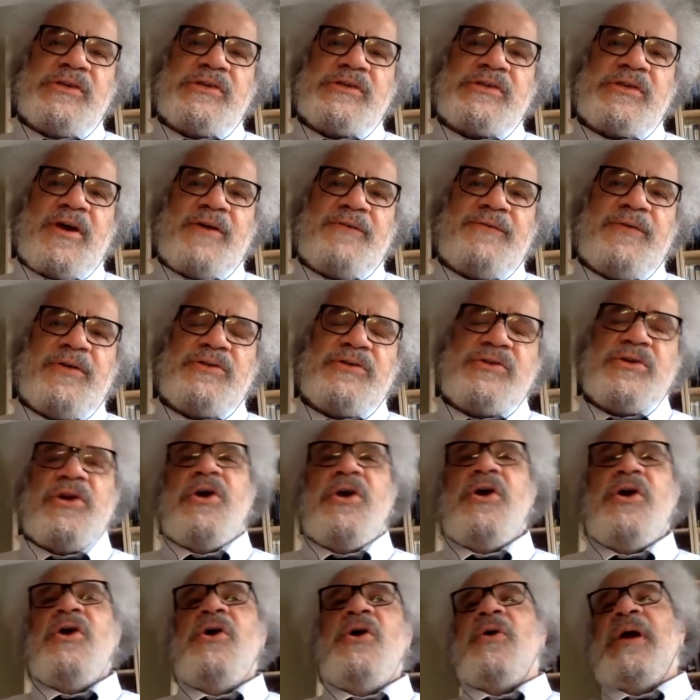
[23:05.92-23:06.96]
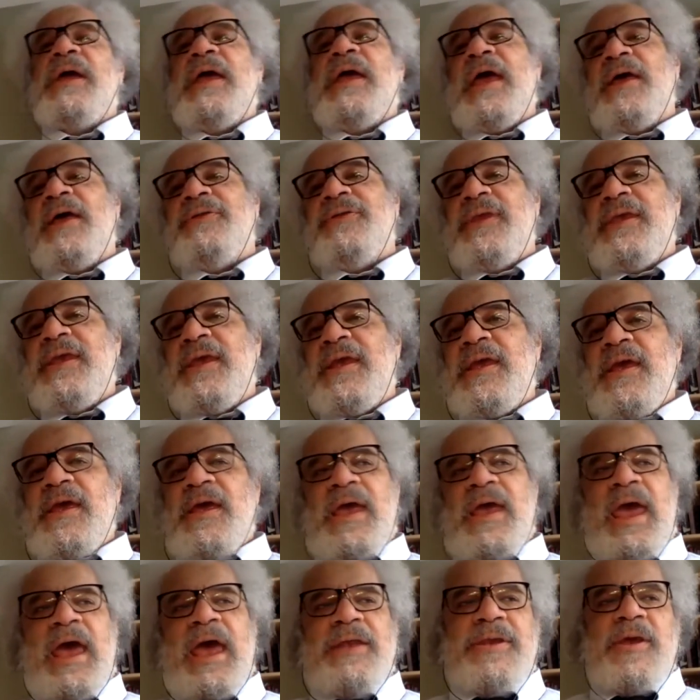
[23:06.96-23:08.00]
in suffrage or had the
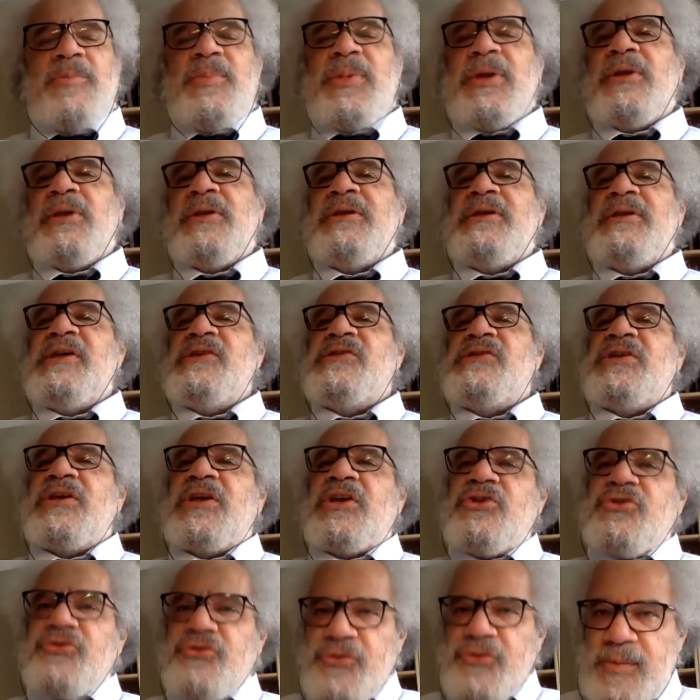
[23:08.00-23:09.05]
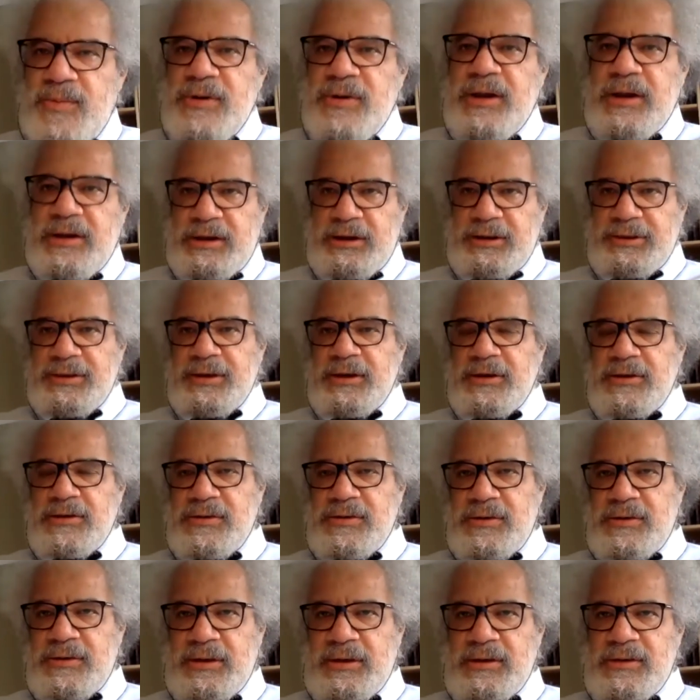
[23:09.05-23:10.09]
abilities to contribute anything
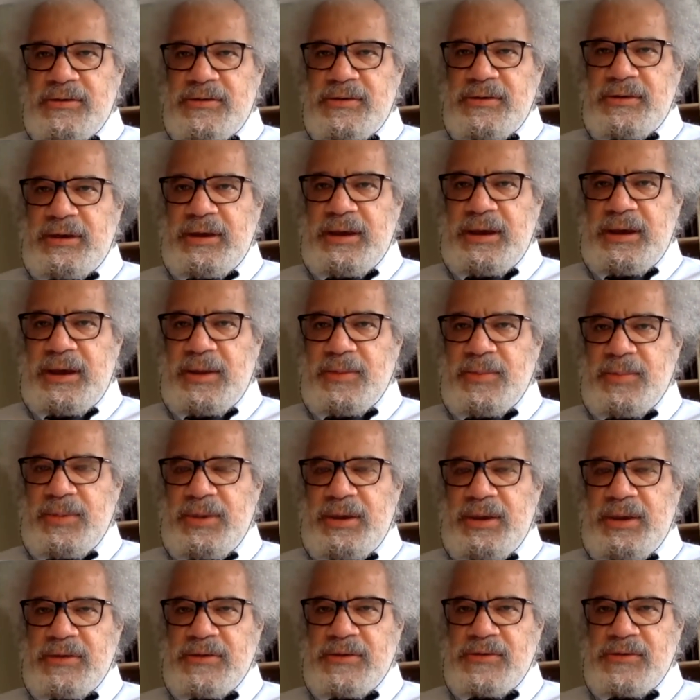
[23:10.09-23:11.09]
to the campaign.